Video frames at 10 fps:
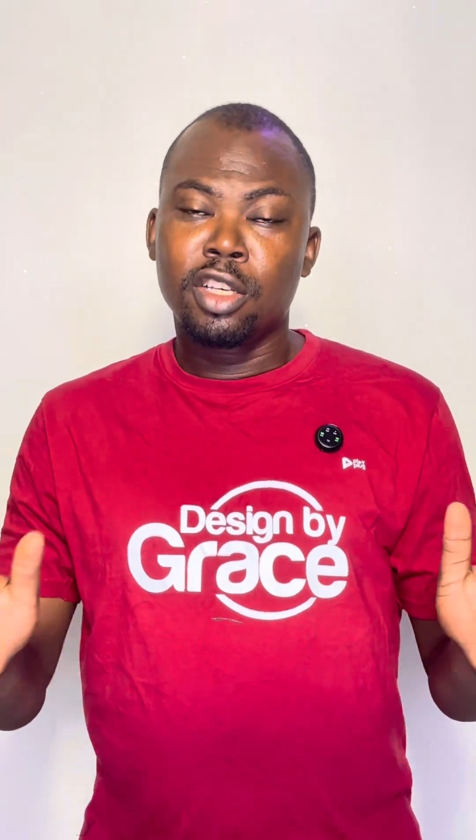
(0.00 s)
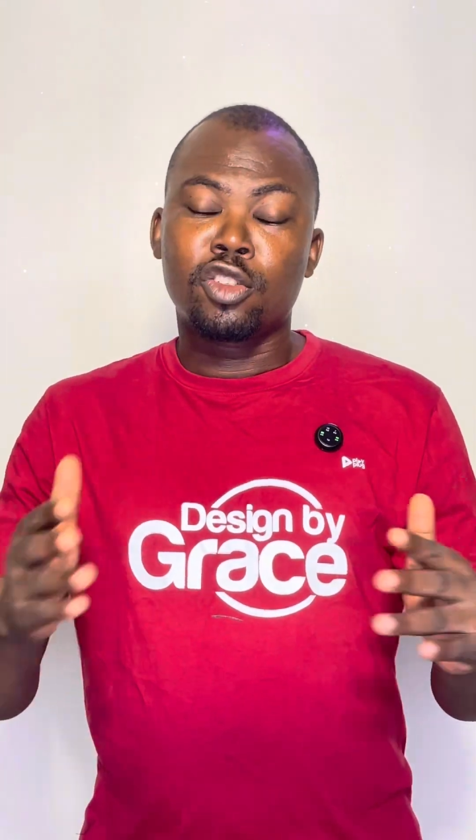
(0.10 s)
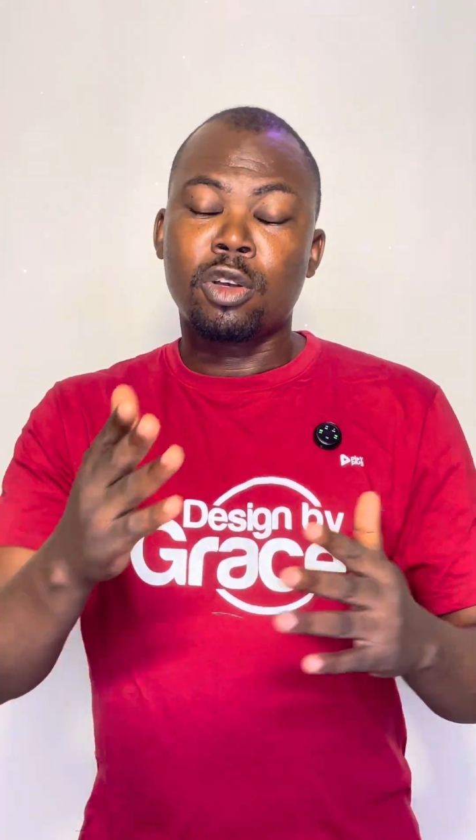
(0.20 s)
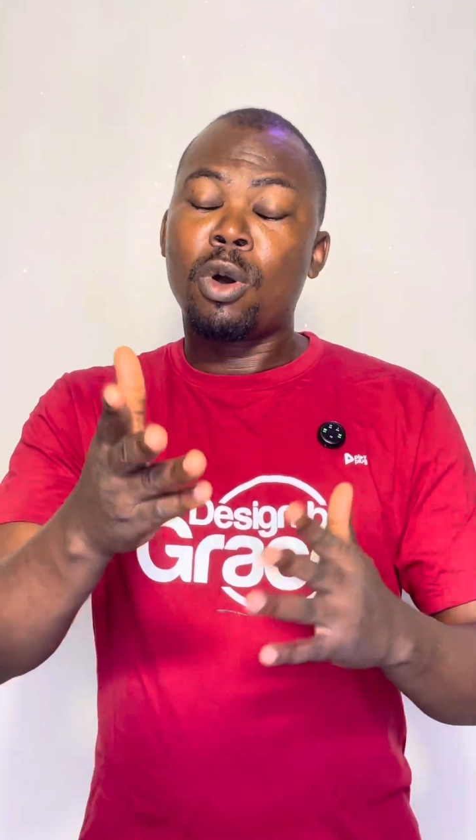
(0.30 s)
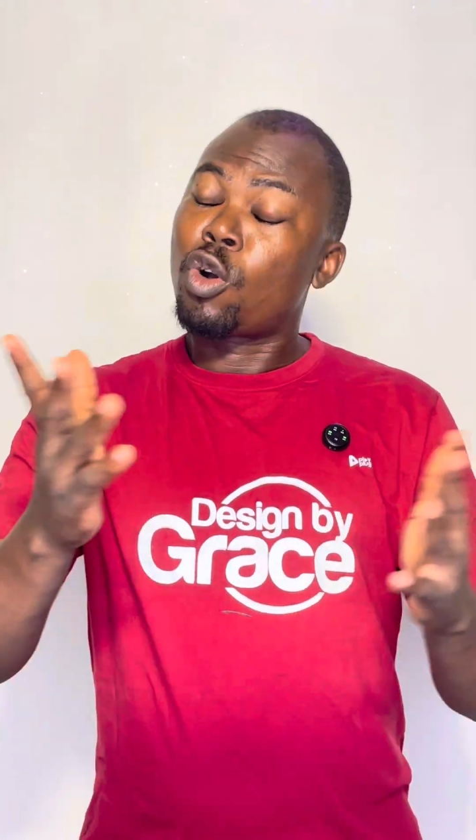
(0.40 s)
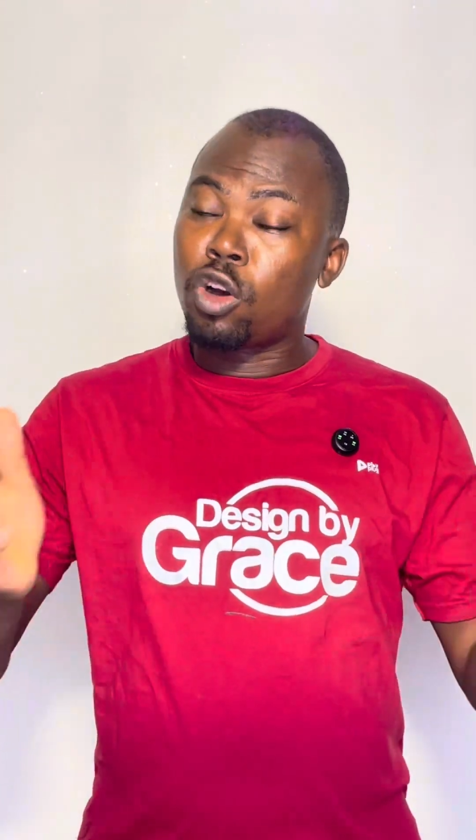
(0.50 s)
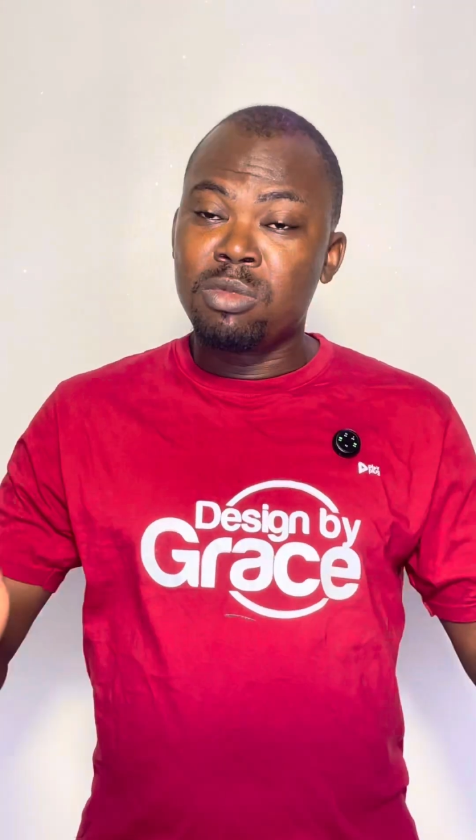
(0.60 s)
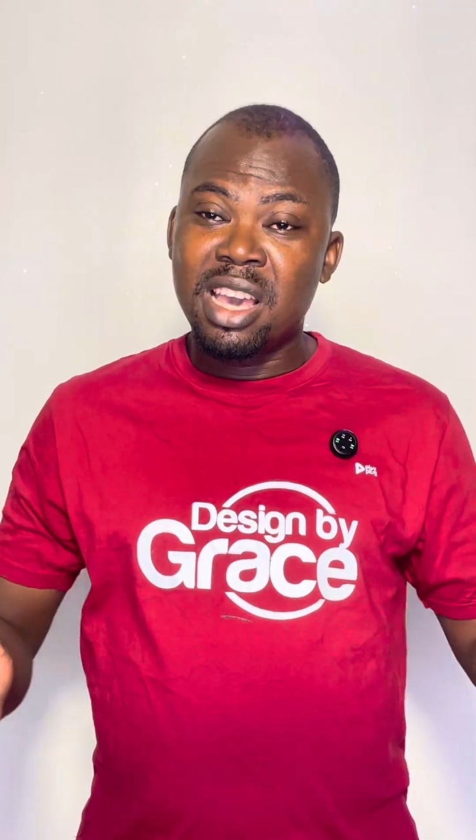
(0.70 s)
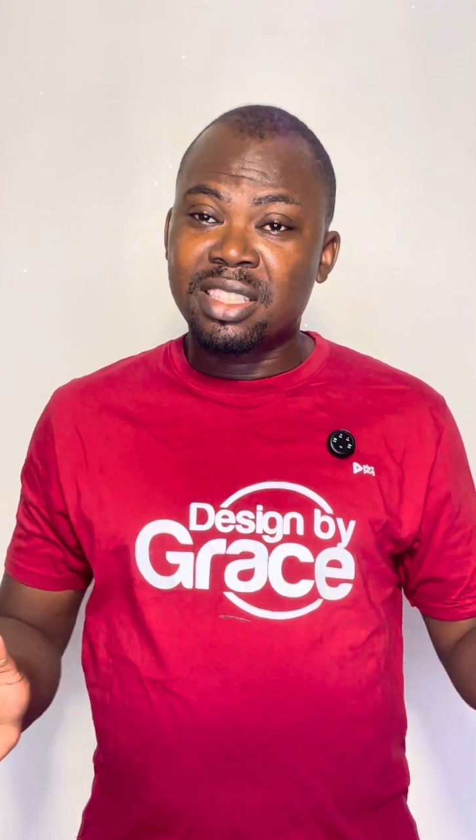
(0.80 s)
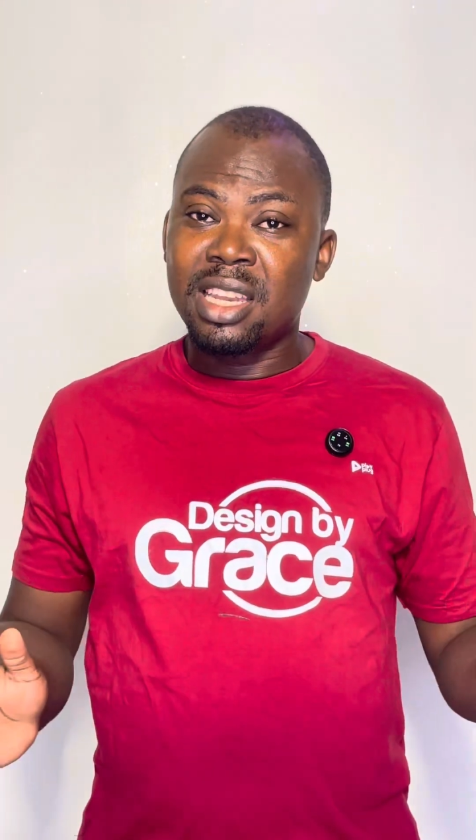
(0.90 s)
Someone called
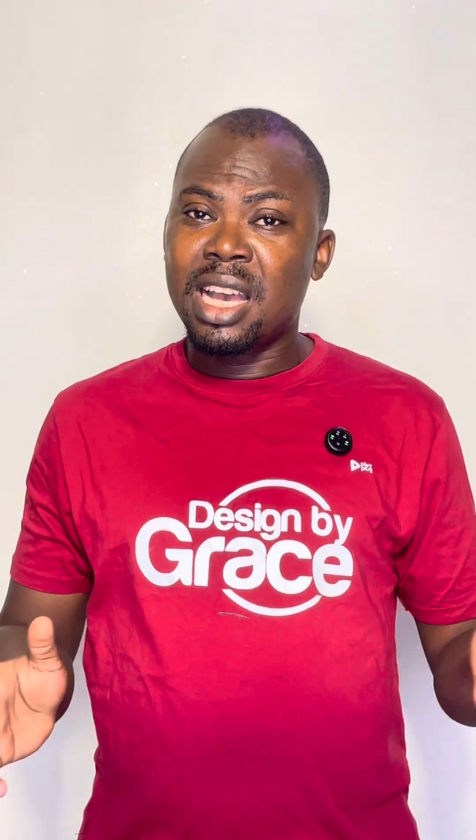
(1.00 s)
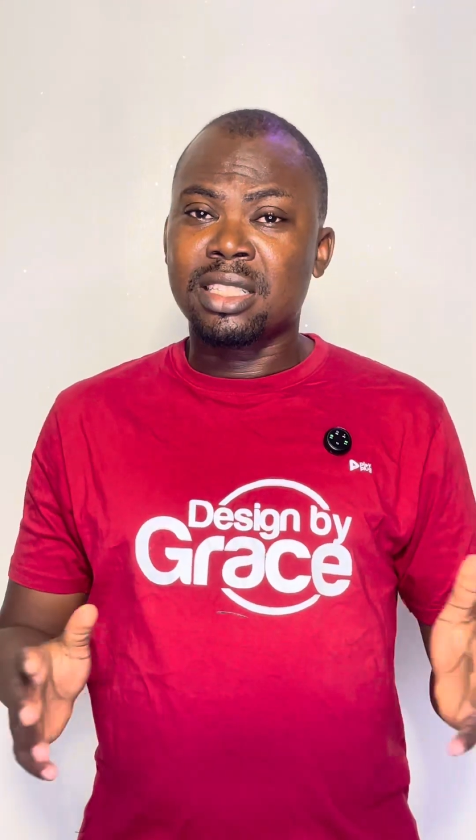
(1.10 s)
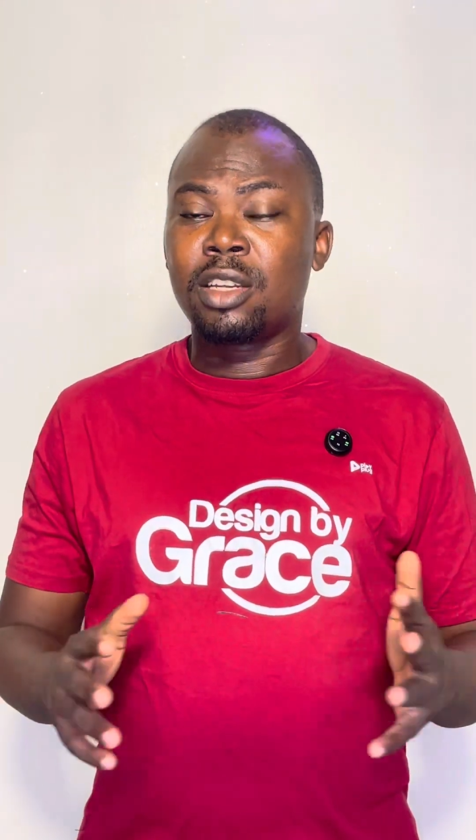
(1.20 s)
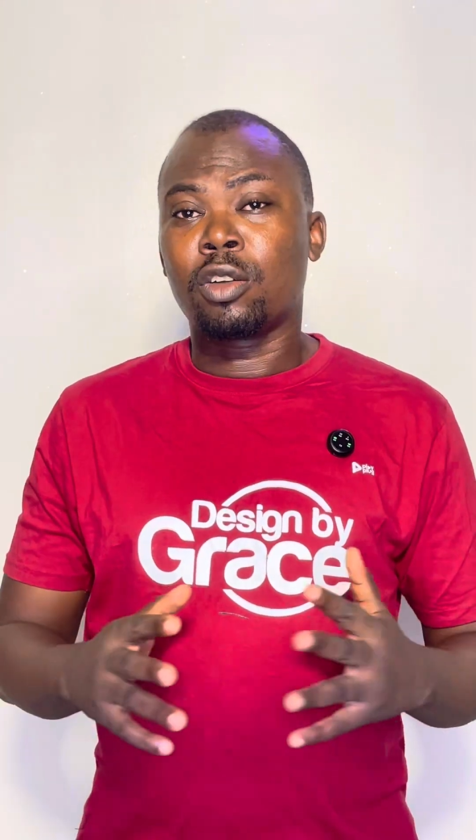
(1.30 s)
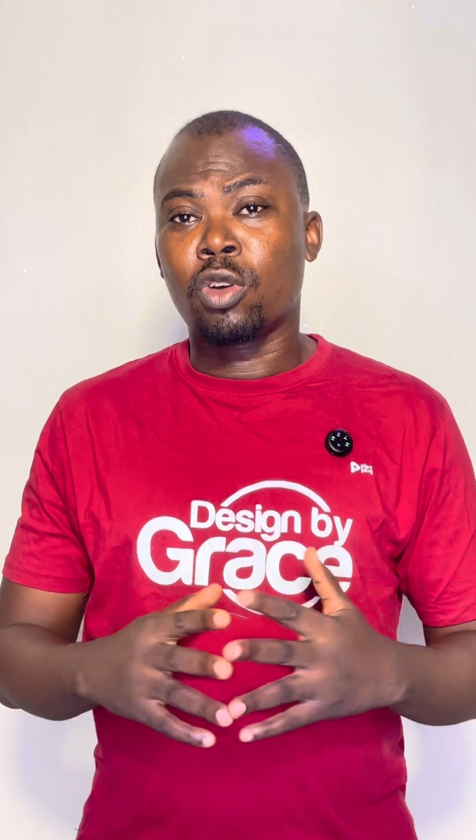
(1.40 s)
me yesterday and said, Dr.